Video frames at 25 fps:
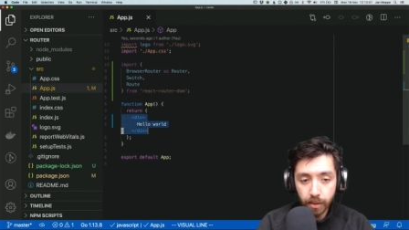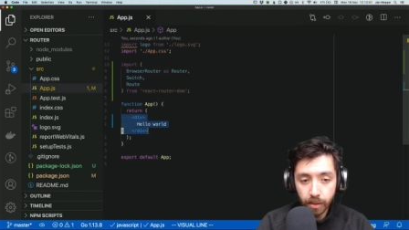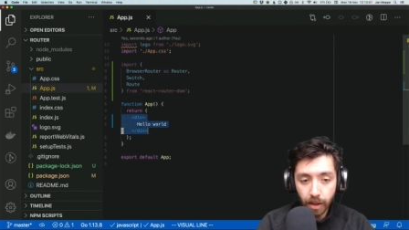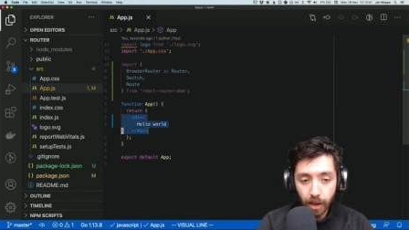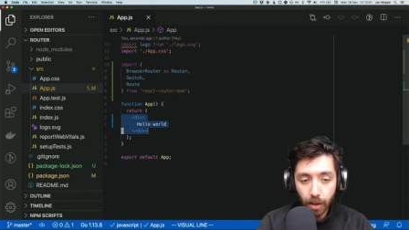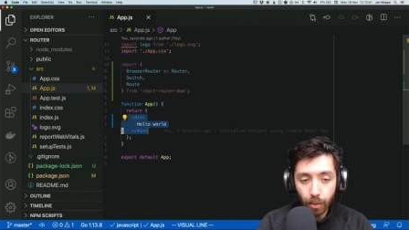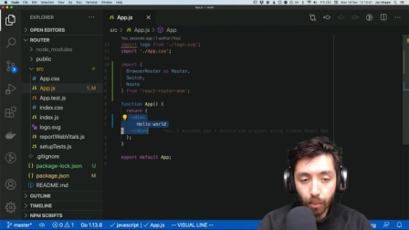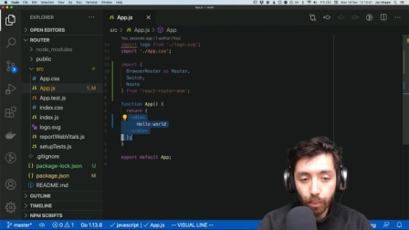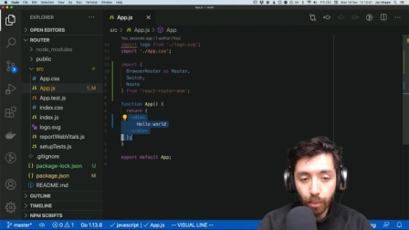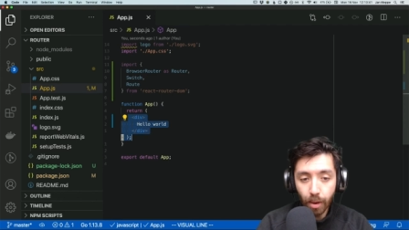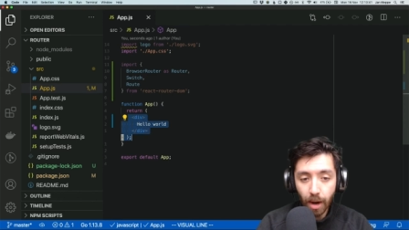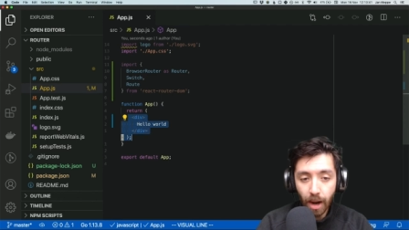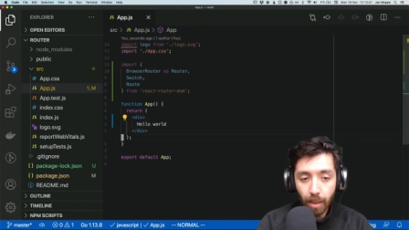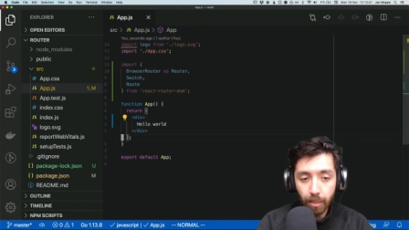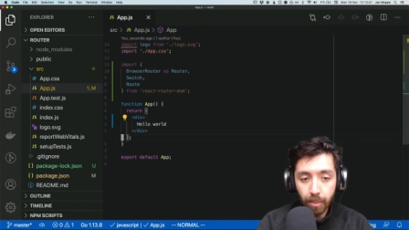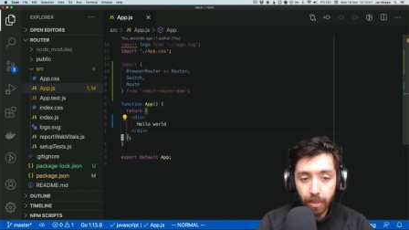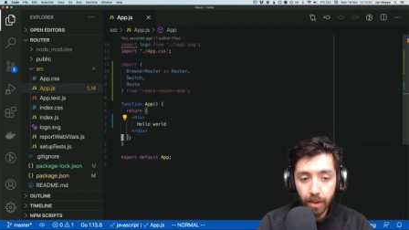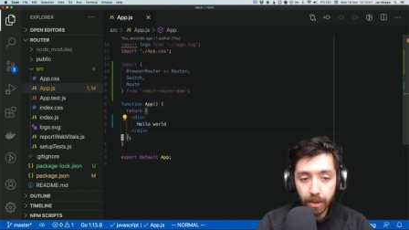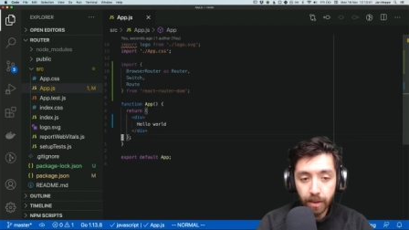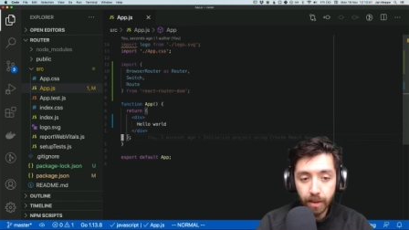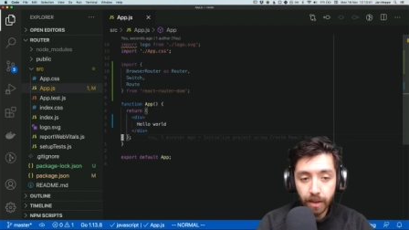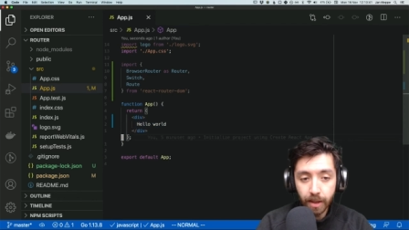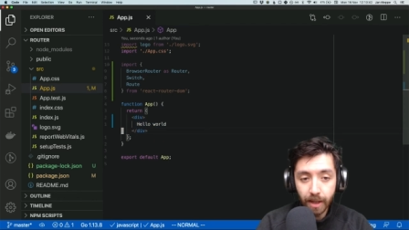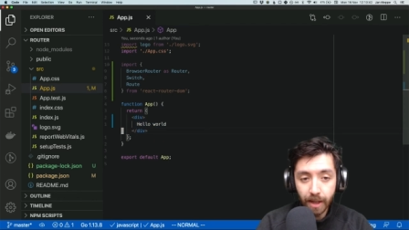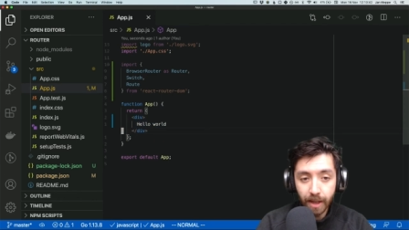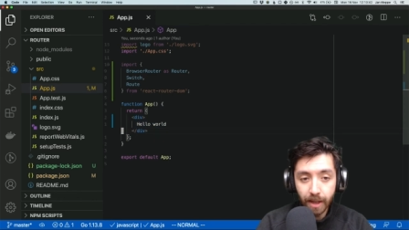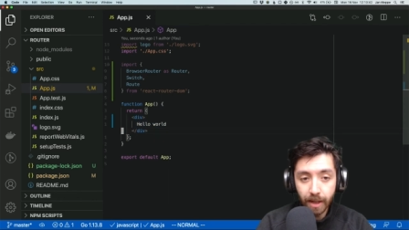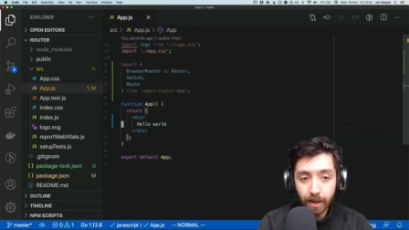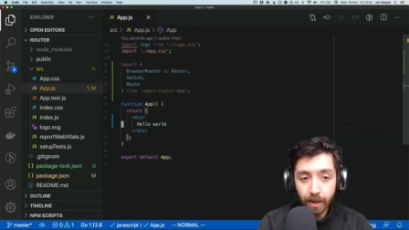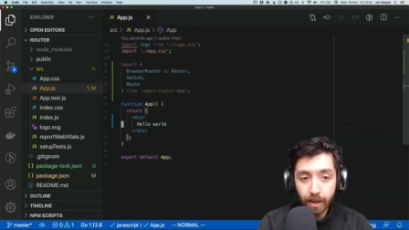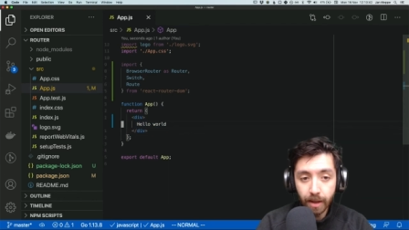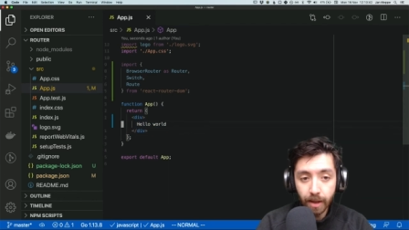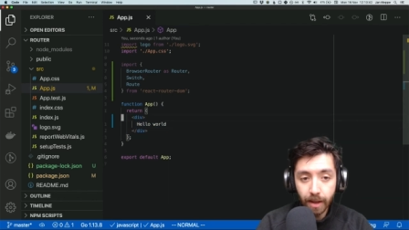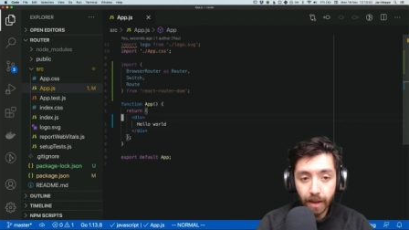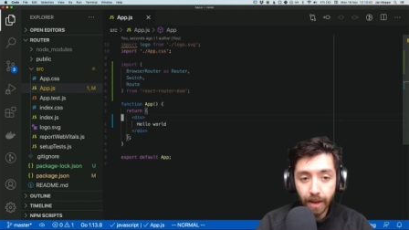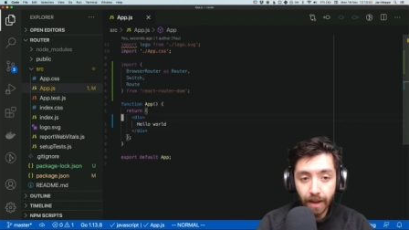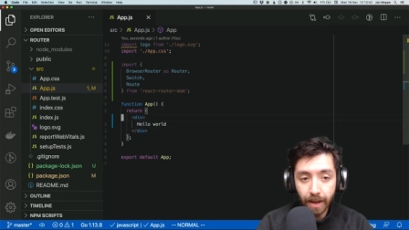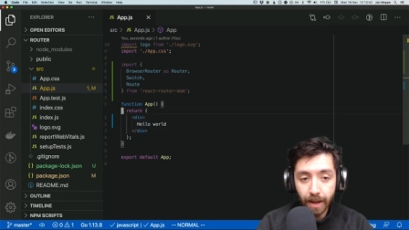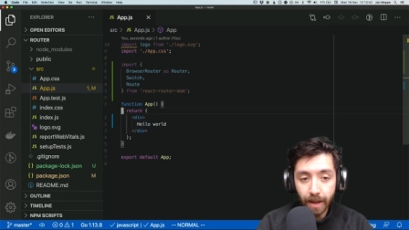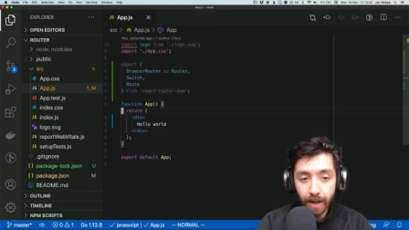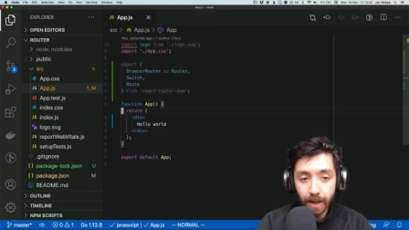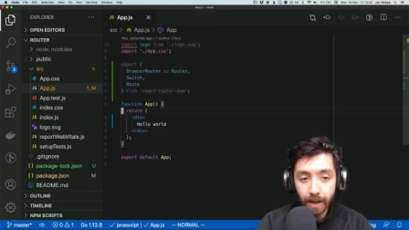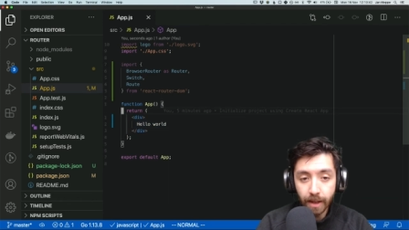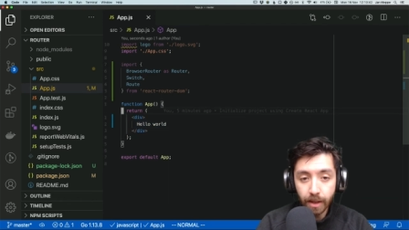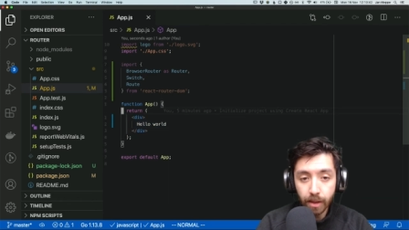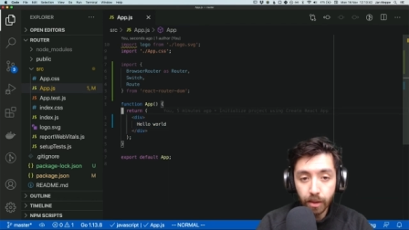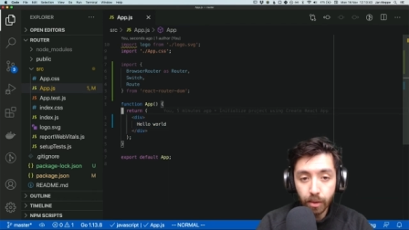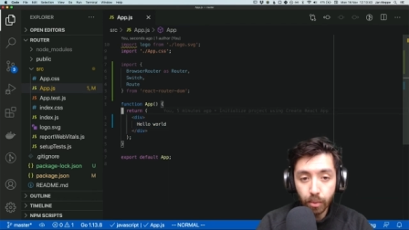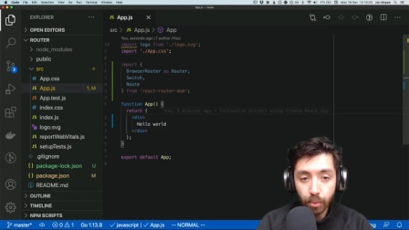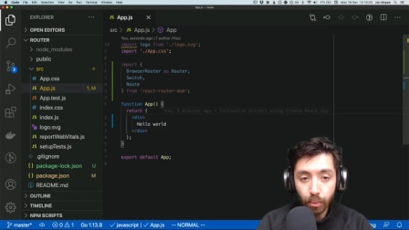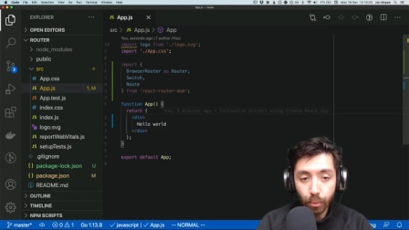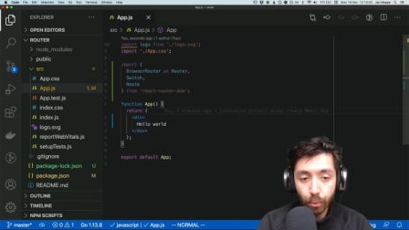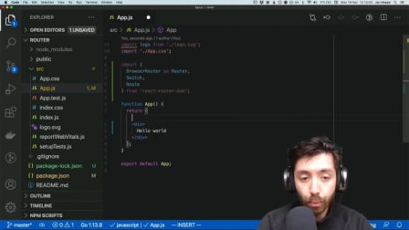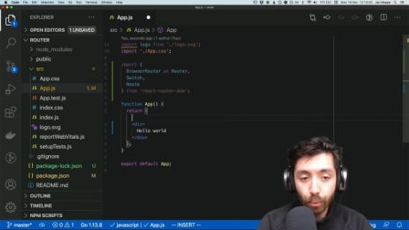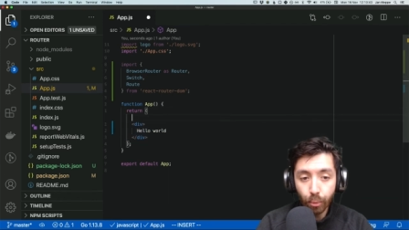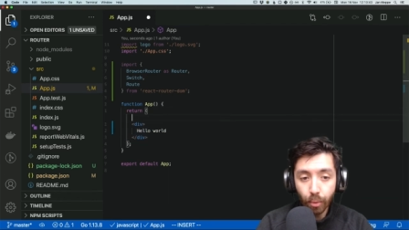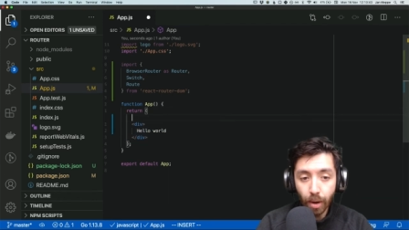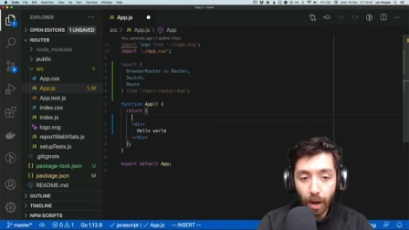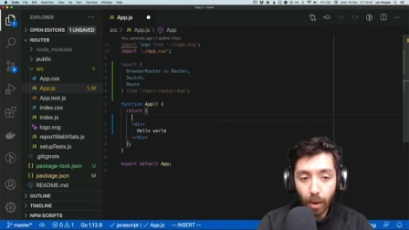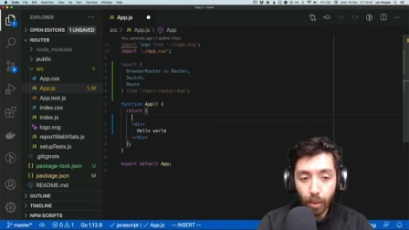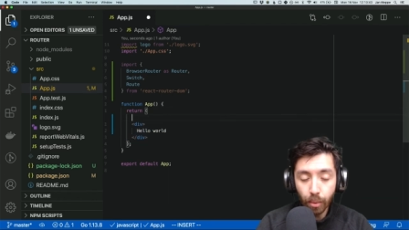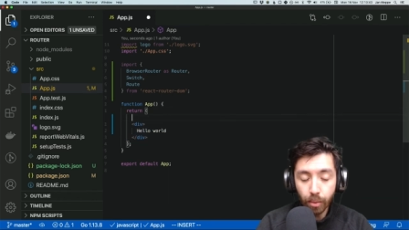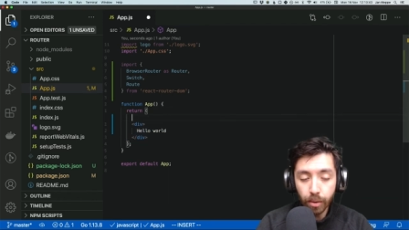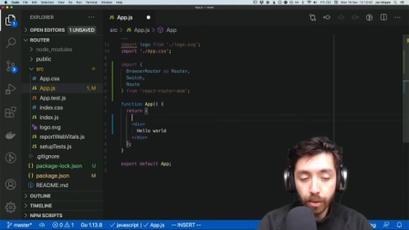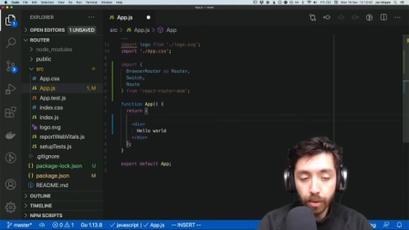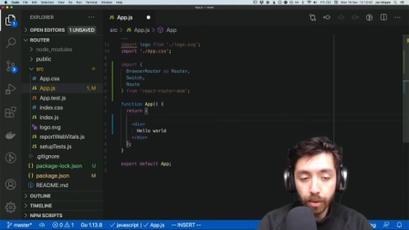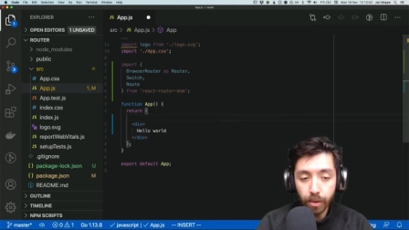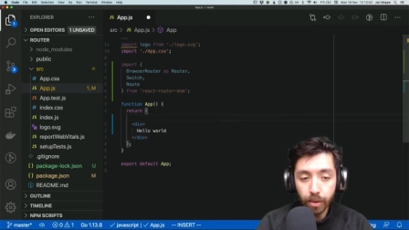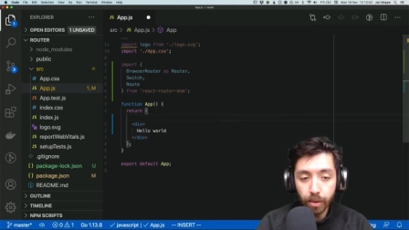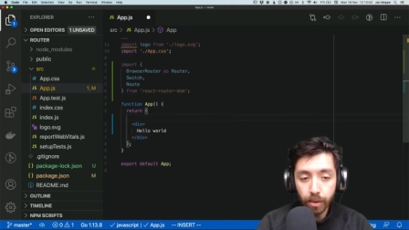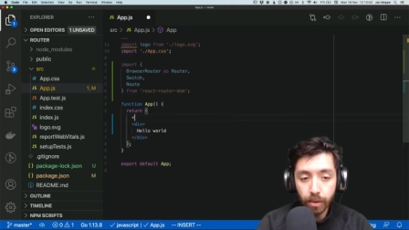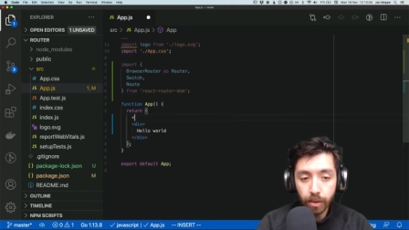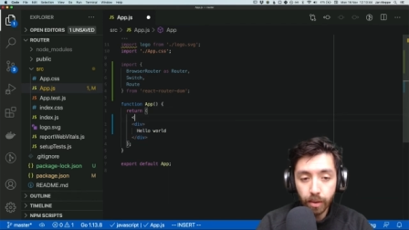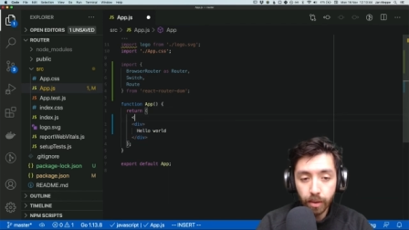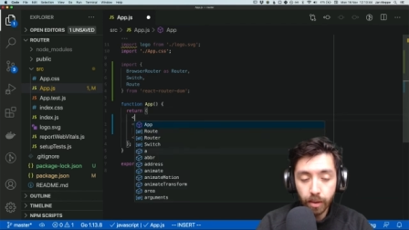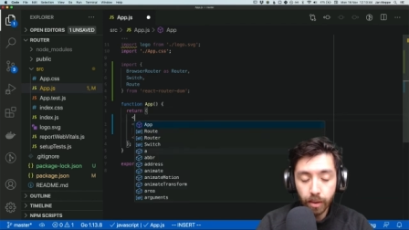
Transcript: and wrap it in a router